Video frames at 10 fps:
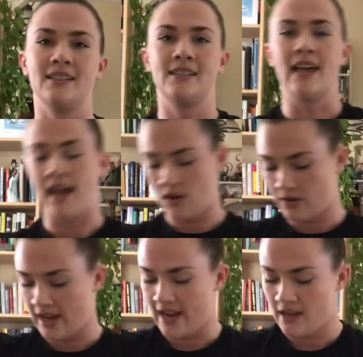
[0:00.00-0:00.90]
set,
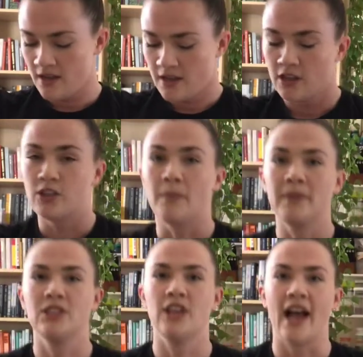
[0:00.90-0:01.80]
okay?
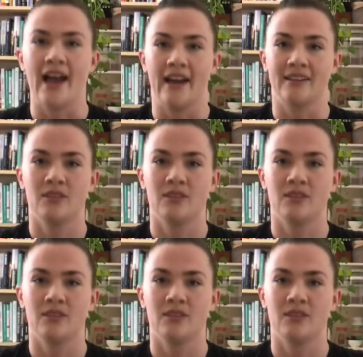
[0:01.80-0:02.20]
Jumping jacks.